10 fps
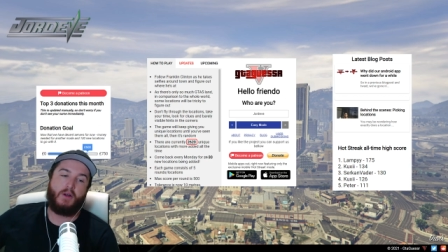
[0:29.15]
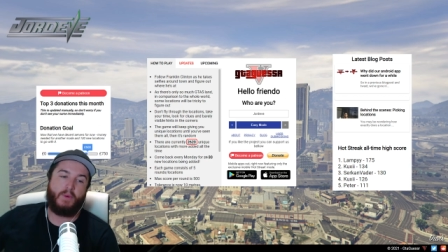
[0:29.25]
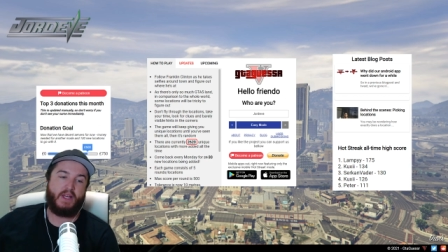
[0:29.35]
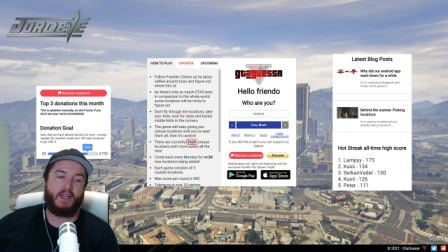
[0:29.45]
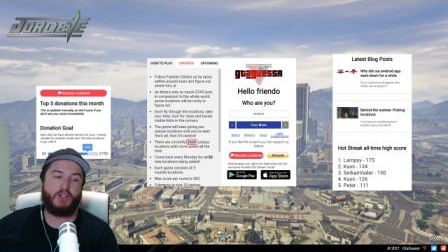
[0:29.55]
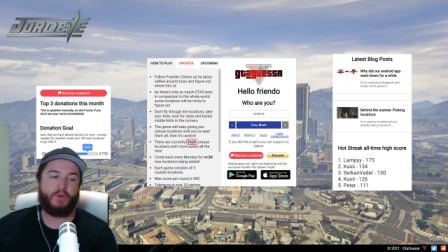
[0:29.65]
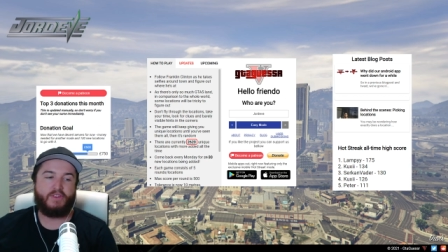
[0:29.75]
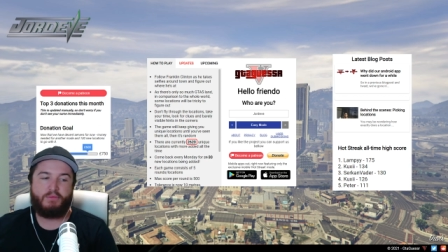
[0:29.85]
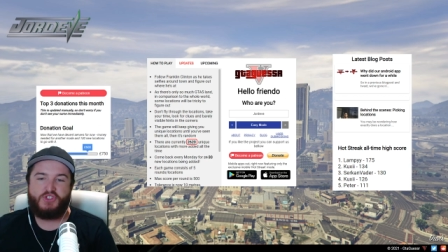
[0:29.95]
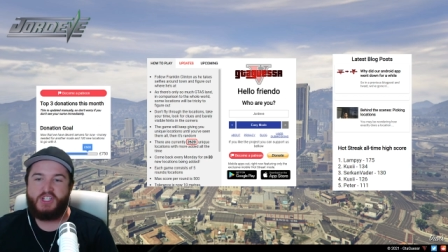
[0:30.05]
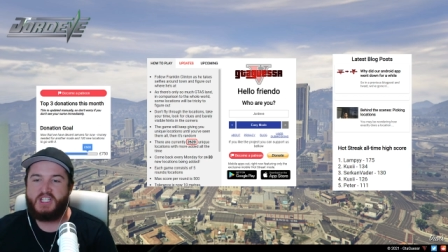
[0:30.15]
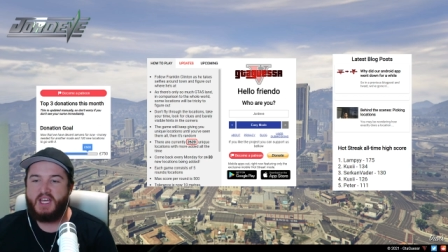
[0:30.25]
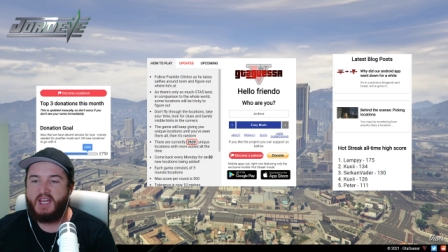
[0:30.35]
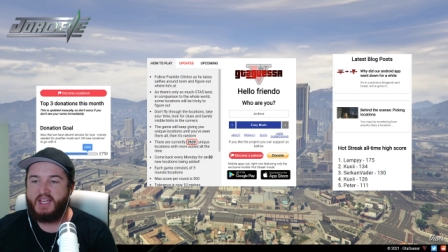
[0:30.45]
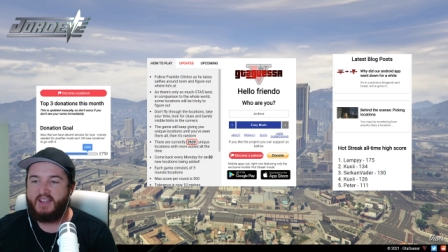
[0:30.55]
We're here doing some
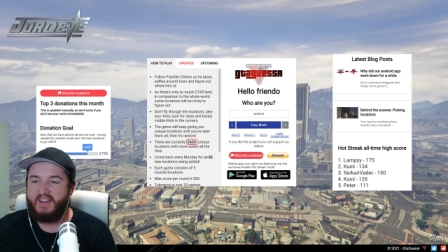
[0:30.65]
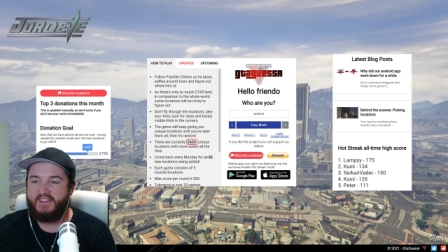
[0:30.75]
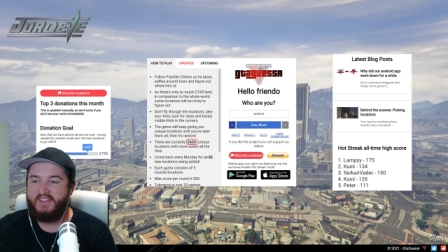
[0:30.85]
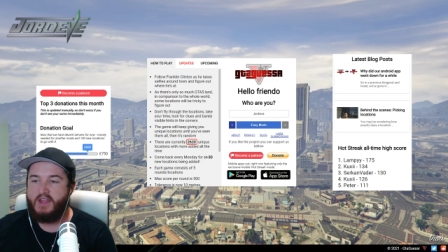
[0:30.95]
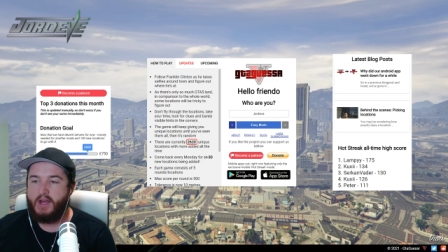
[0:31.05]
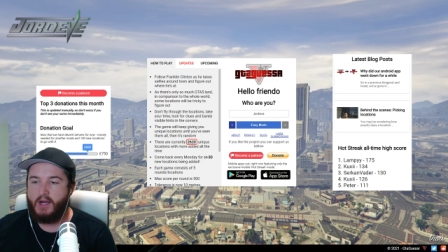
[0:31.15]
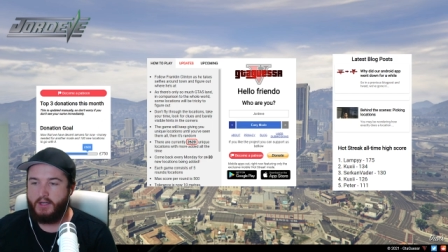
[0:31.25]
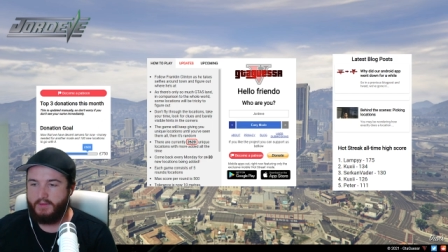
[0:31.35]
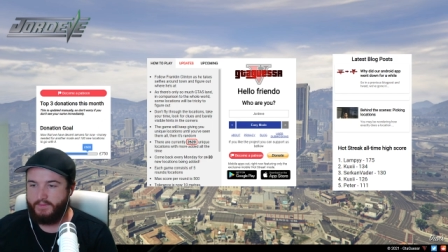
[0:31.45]
GTA Guessr.